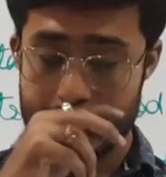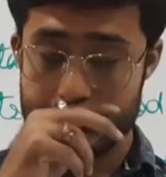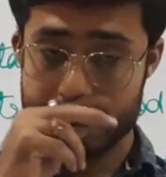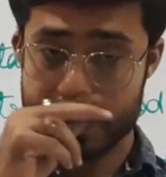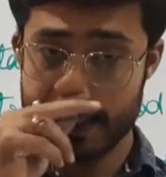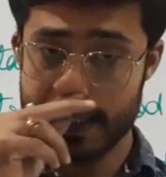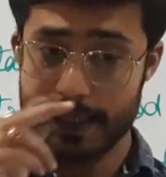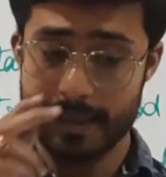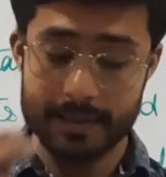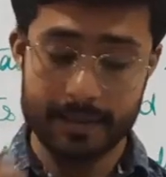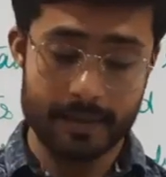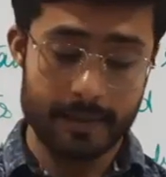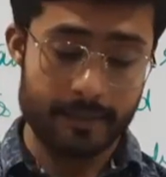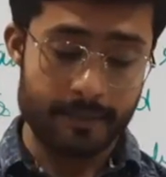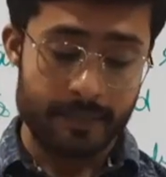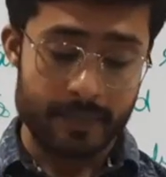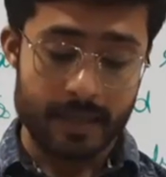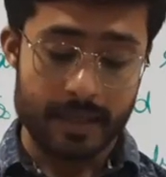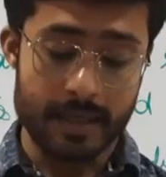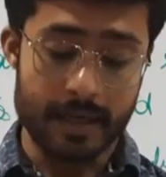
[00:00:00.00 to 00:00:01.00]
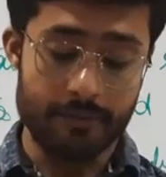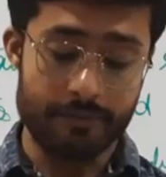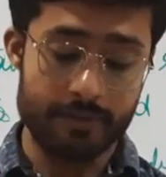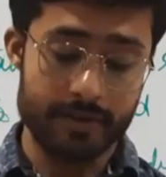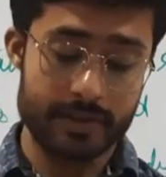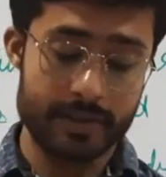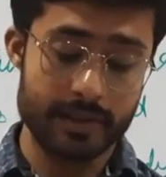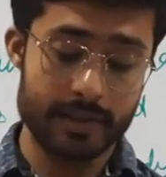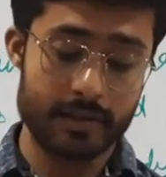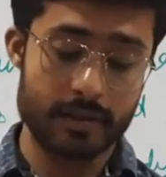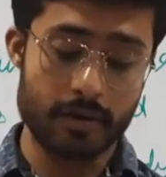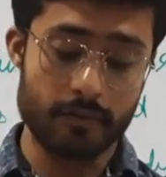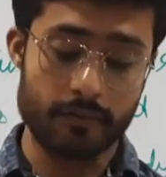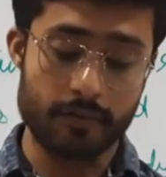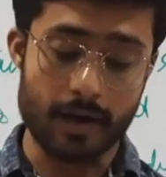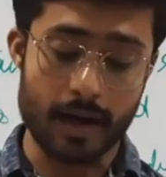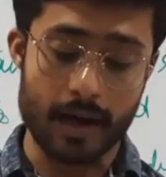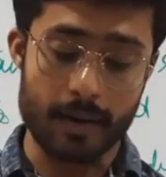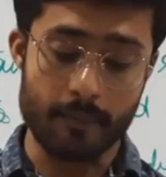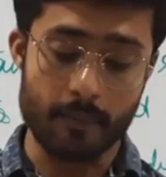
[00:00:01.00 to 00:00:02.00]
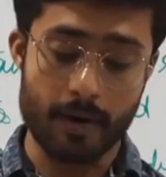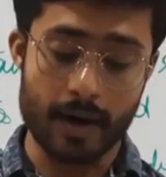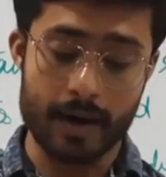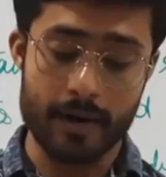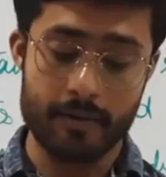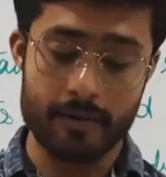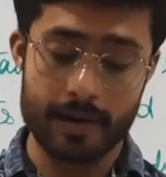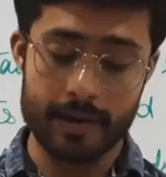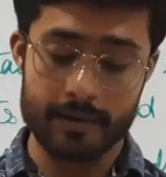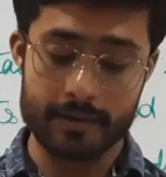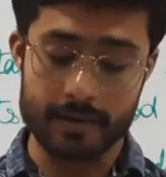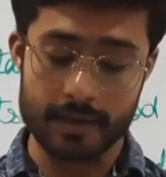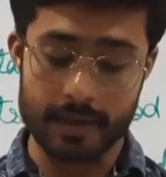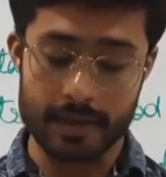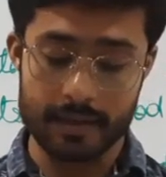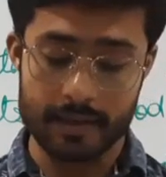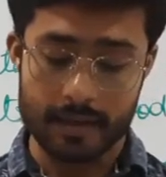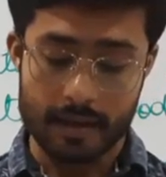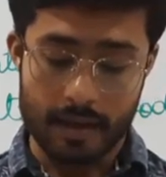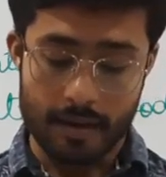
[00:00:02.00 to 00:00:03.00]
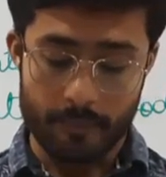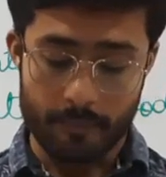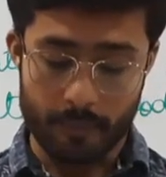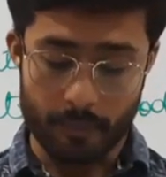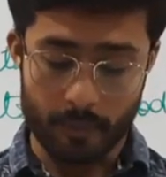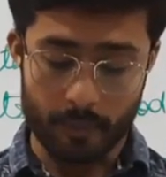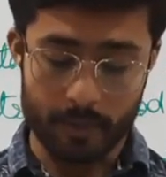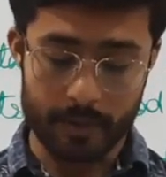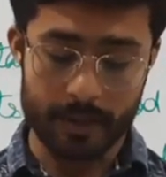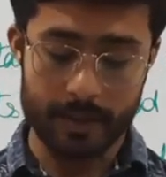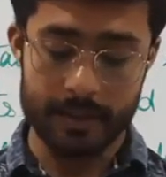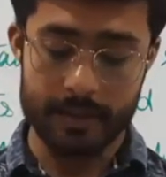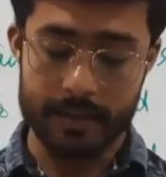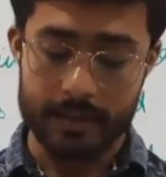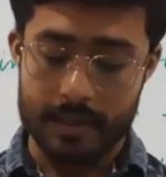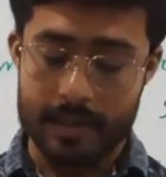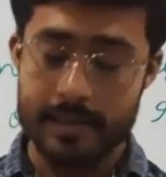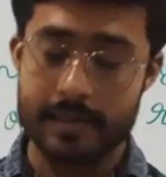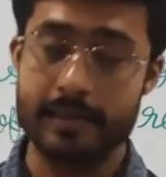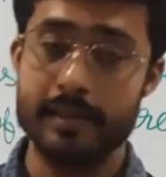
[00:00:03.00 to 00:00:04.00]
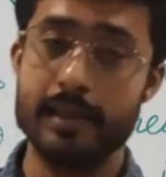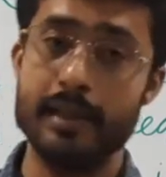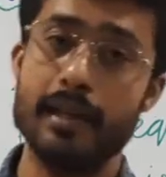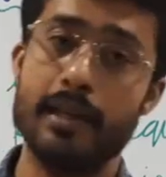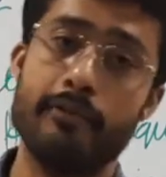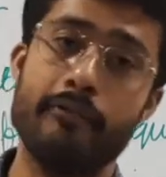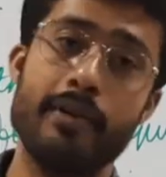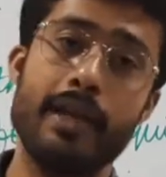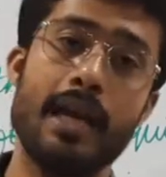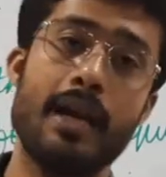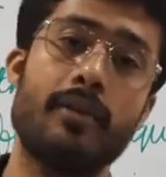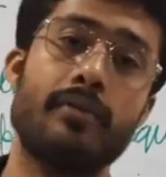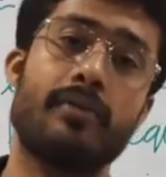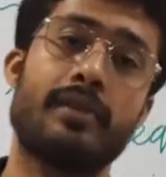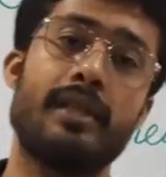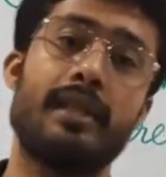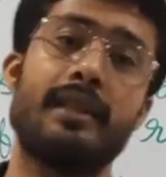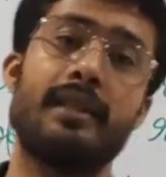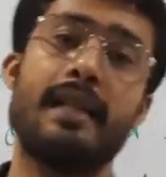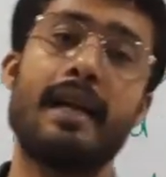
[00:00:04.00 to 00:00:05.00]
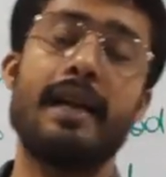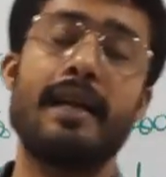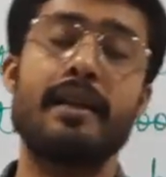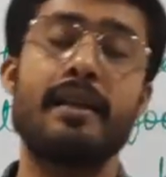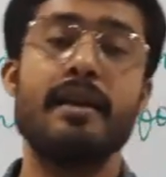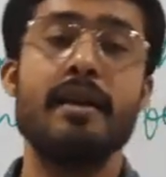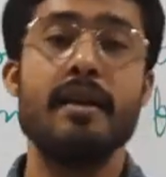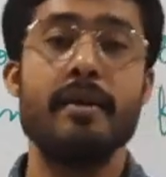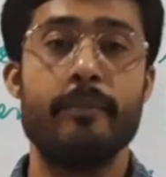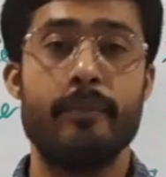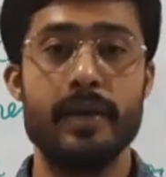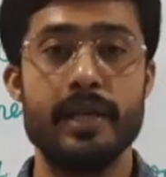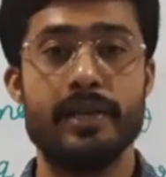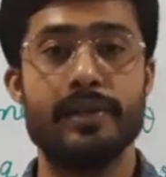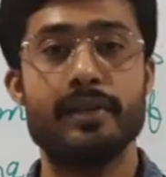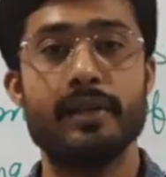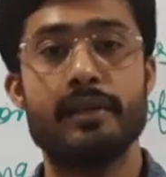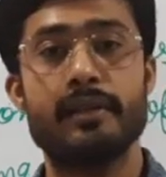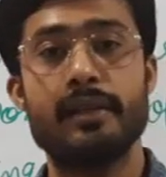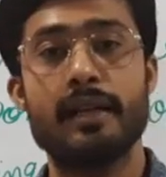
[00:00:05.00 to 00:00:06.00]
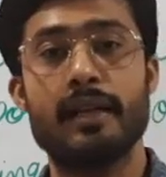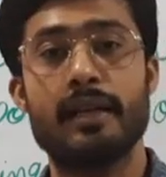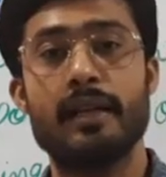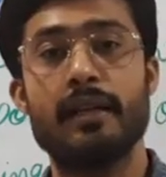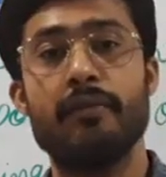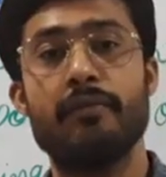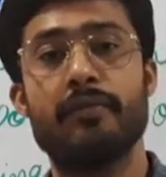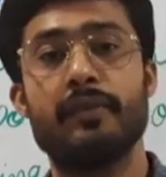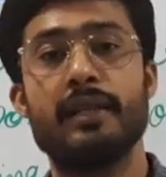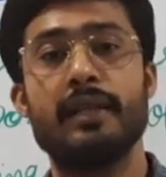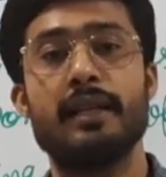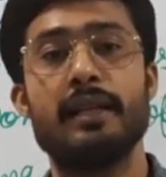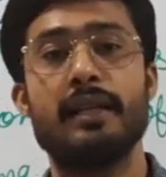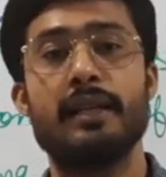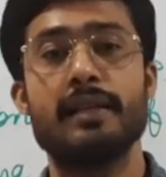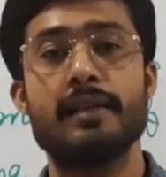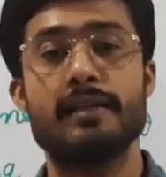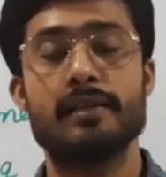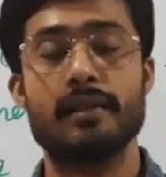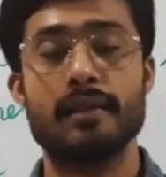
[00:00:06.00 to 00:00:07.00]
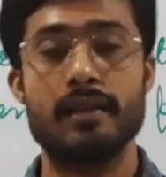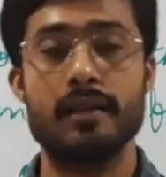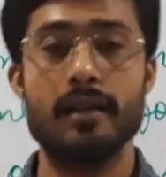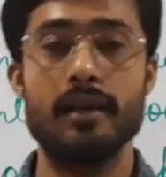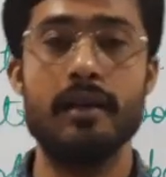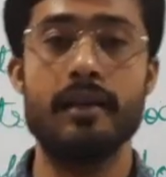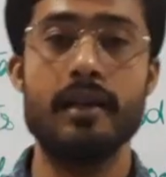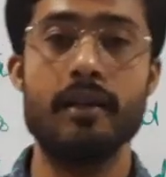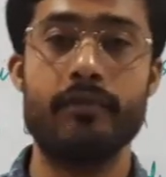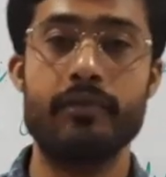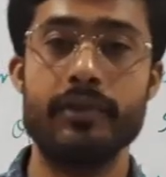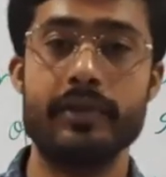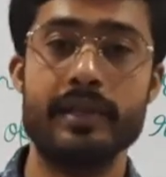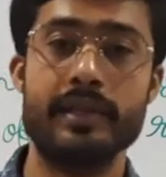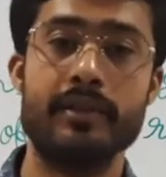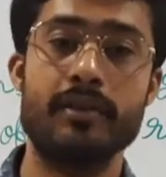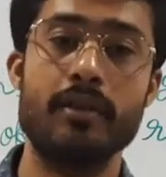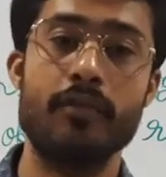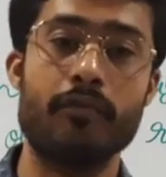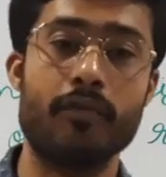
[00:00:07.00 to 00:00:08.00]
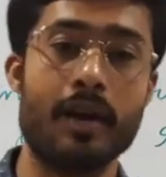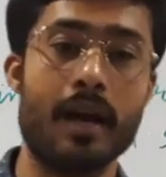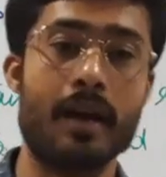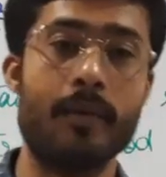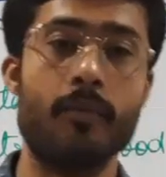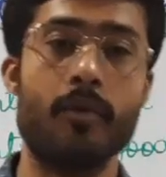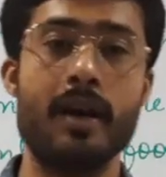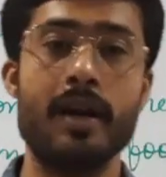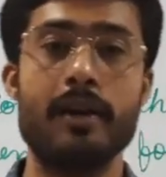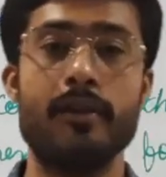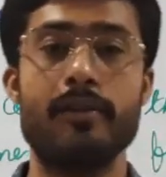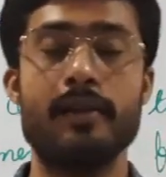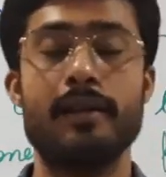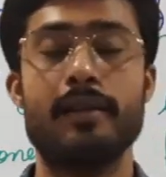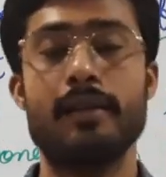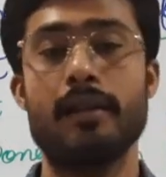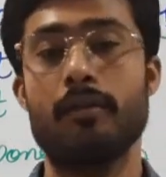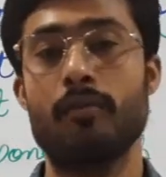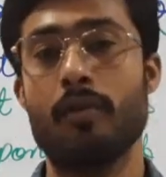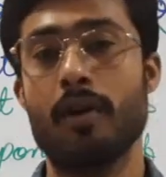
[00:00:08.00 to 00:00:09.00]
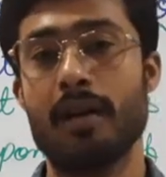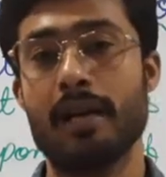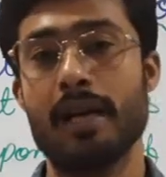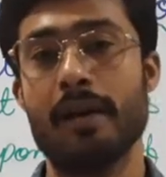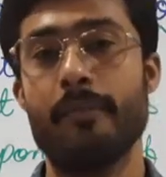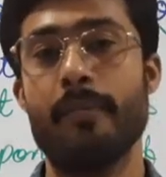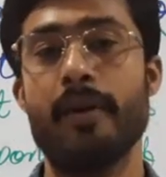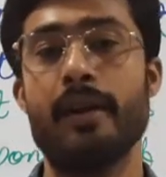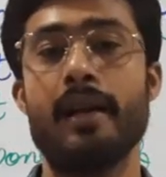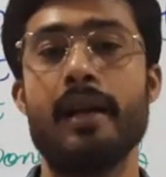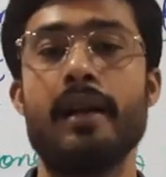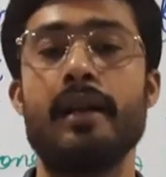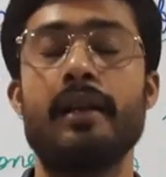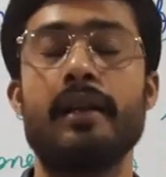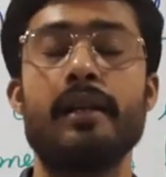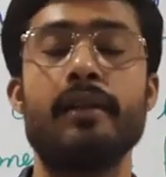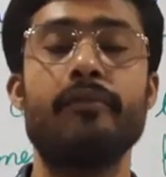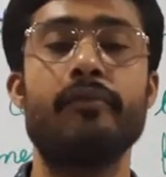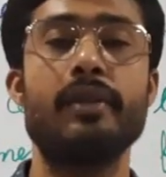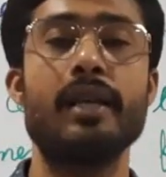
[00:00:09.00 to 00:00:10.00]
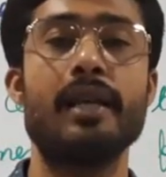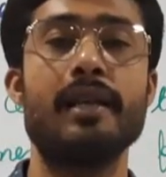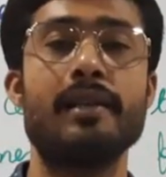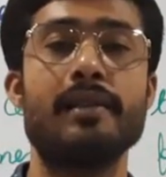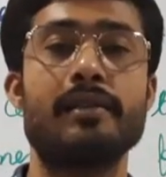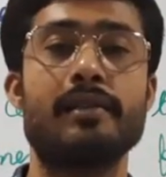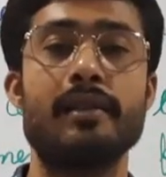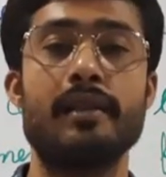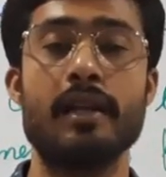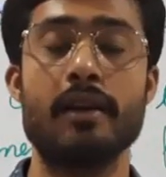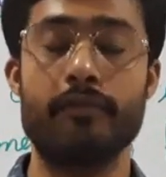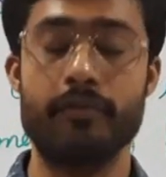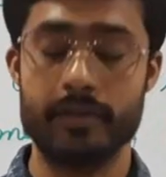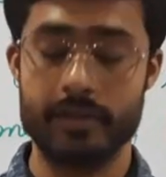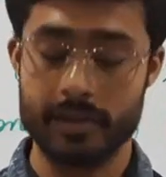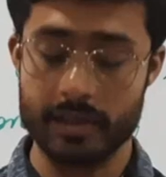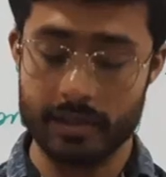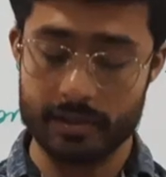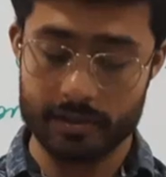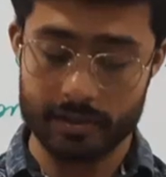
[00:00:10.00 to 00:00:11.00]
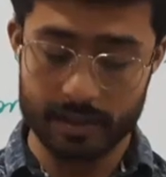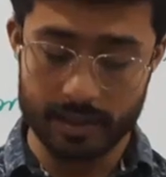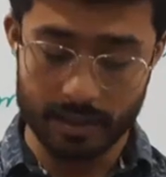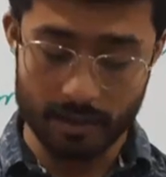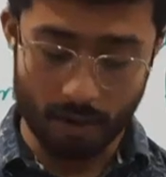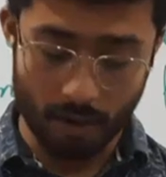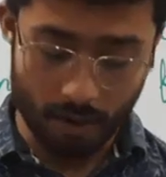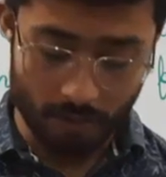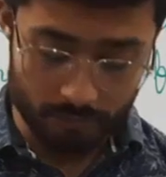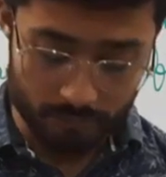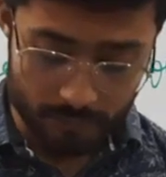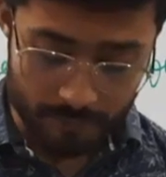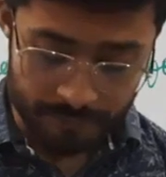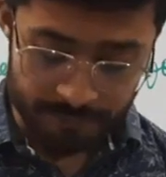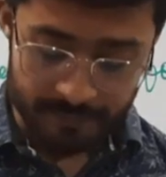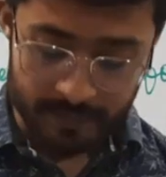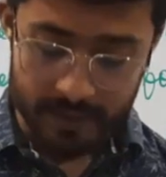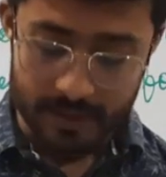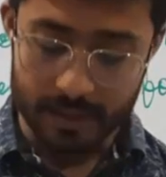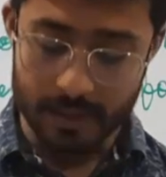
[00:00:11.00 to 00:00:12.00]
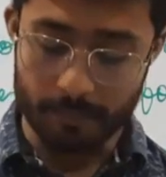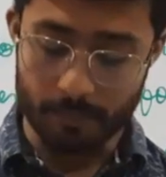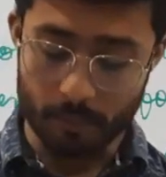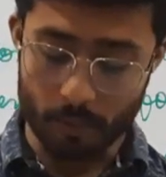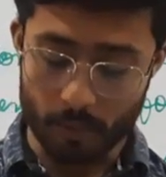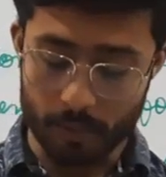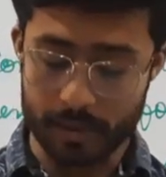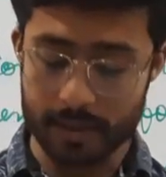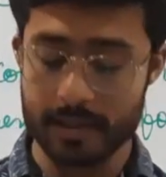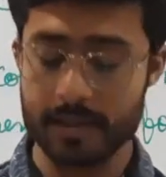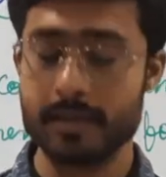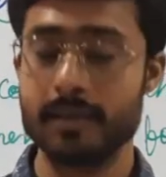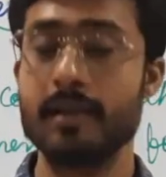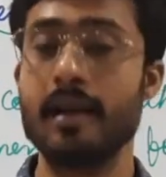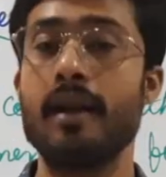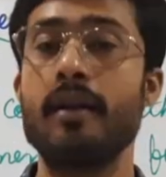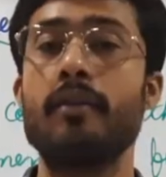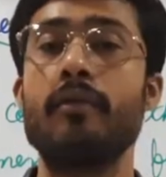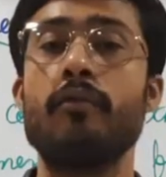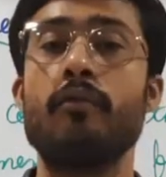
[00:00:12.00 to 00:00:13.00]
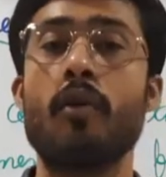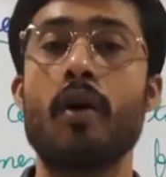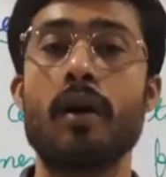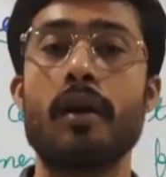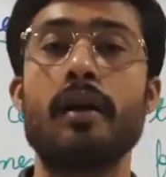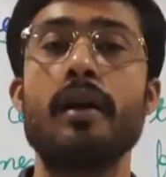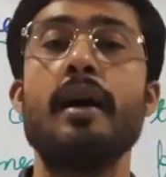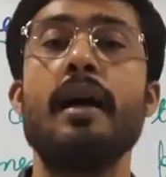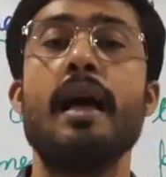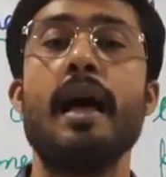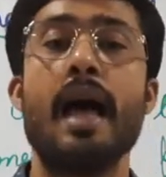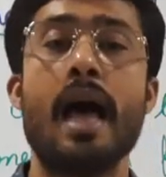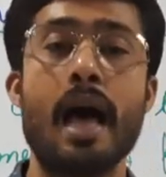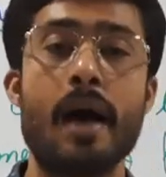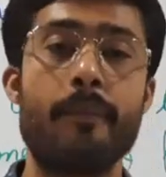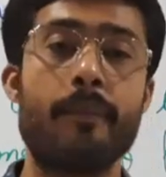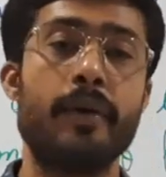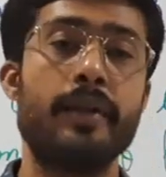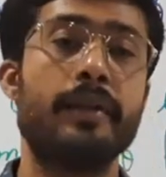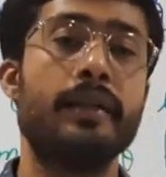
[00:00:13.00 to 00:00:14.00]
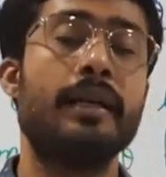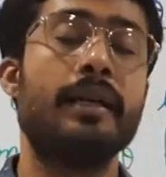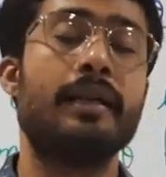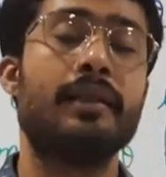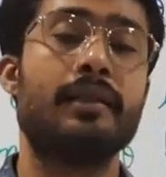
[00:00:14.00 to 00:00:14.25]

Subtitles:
See here, deficiency of carbohydrates and protein. See here, we have seen that picture that if there is deficiency of carbohydrate, then what happen, and if there is the deficiency of the proteins, then what happen.